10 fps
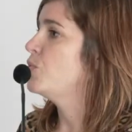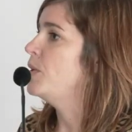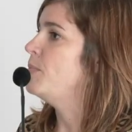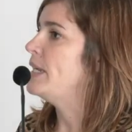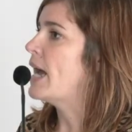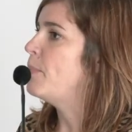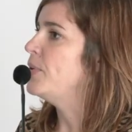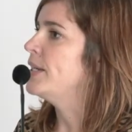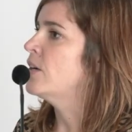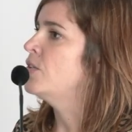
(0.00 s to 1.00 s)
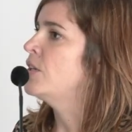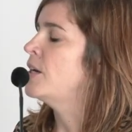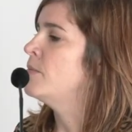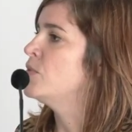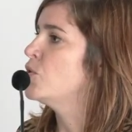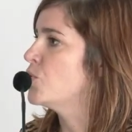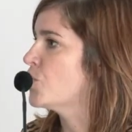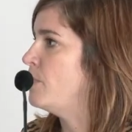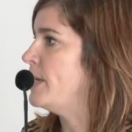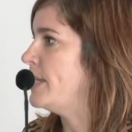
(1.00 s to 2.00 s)
will be happening on
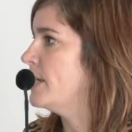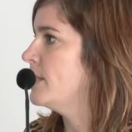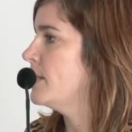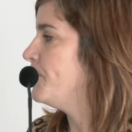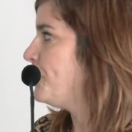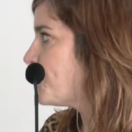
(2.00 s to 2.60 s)
social medias.